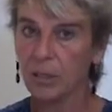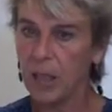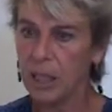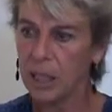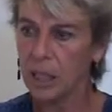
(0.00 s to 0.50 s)
The
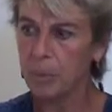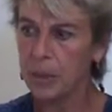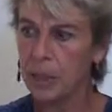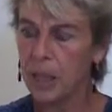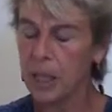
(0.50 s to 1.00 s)
vital
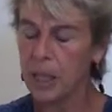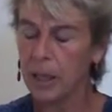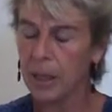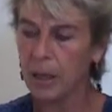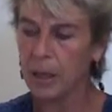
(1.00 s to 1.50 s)

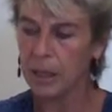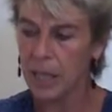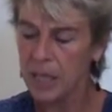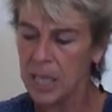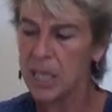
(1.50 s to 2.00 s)
uh, uh,
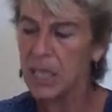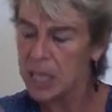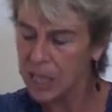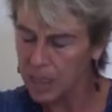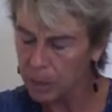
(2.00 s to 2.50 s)
sensation
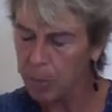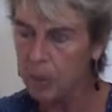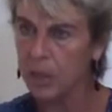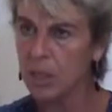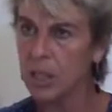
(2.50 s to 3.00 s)
is an
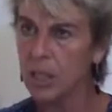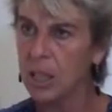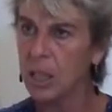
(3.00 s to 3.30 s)
experience.